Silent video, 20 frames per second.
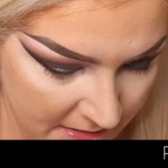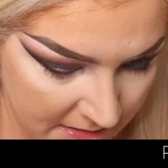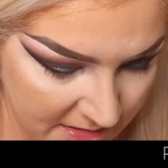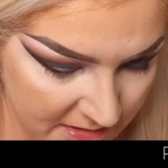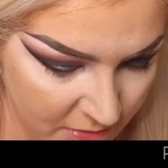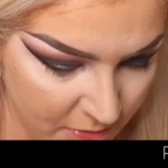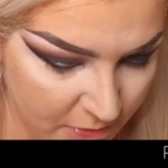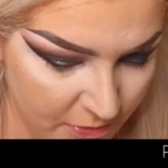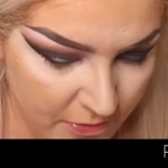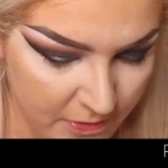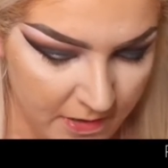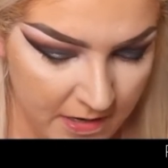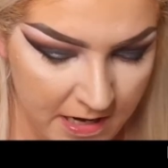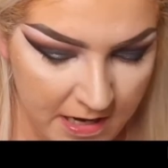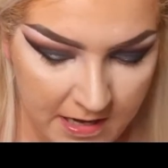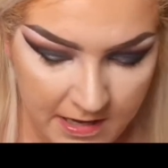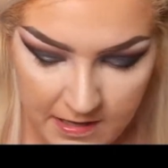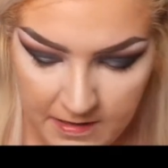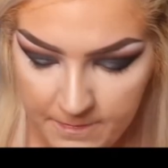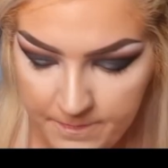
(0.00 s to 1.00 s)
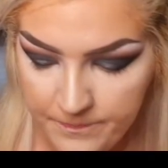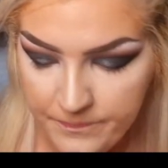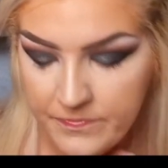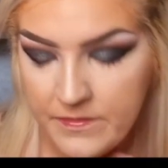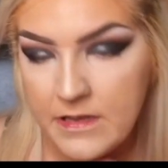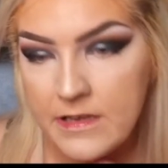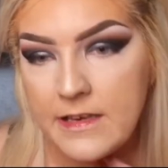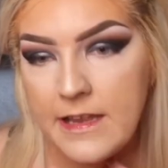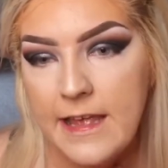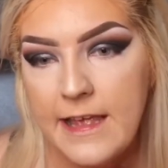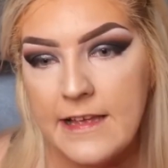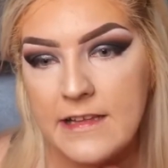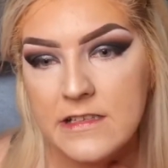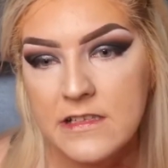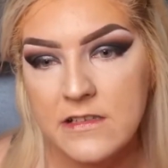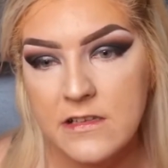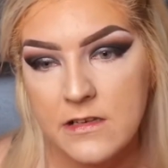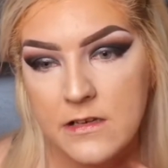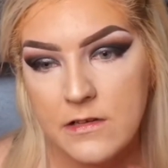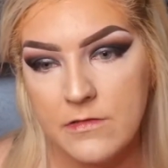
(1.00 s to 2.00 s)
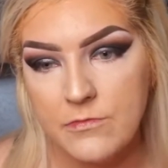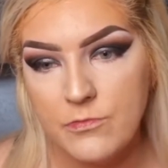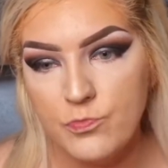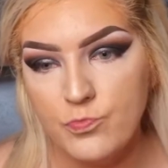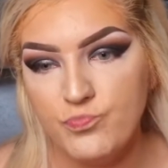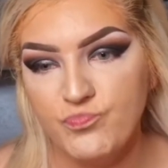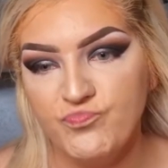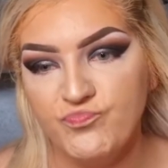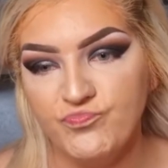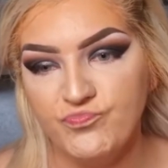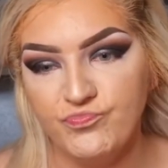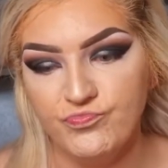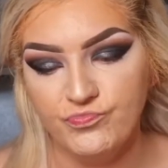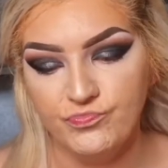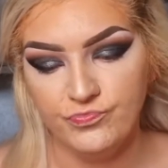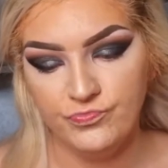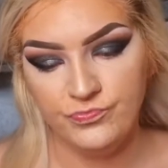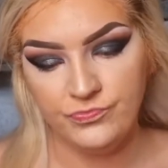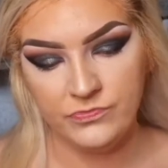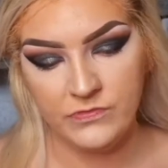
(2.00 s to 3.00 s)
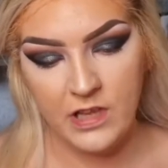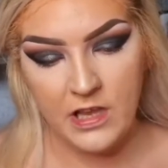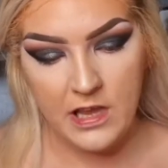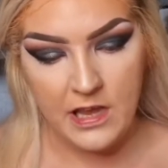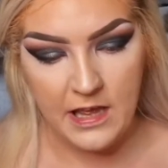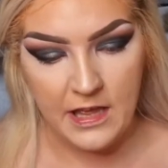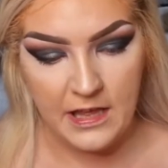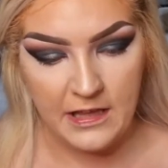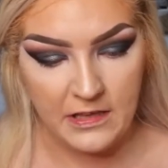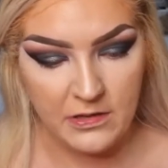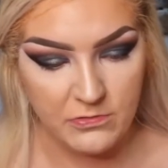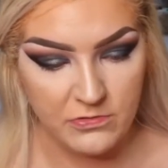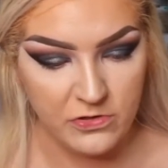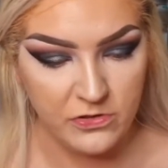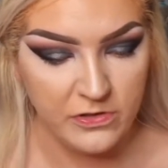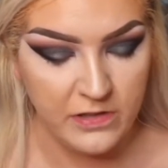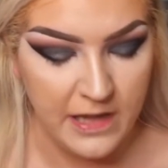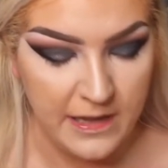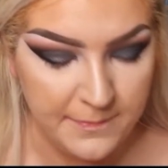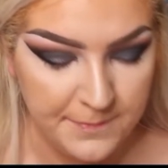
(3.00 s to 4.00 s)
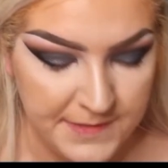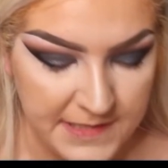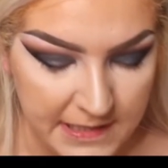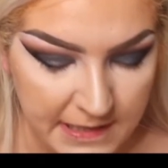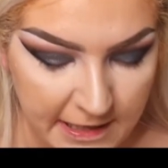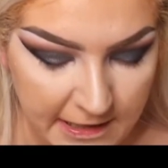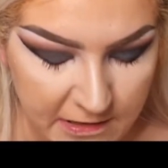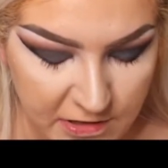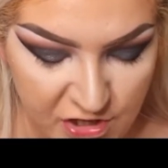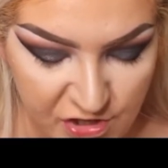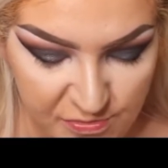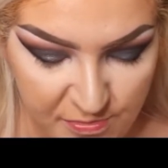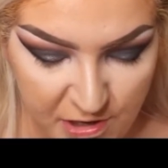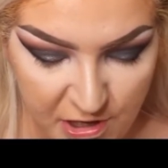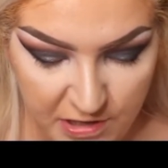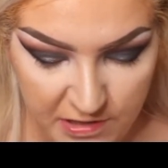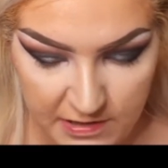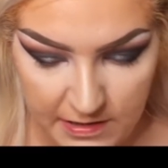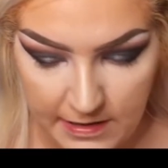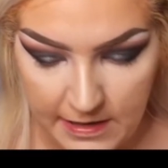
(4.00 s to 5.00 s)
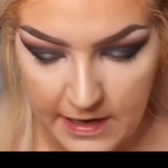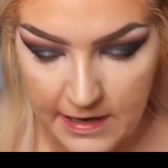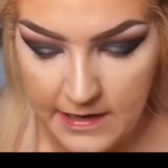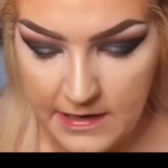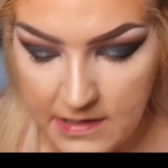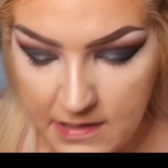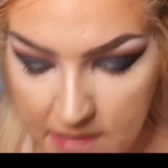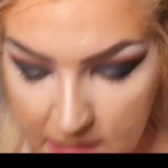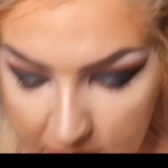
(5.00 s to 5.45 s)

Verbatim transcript: So, next, um, I think I'll do lips and then do my under eye.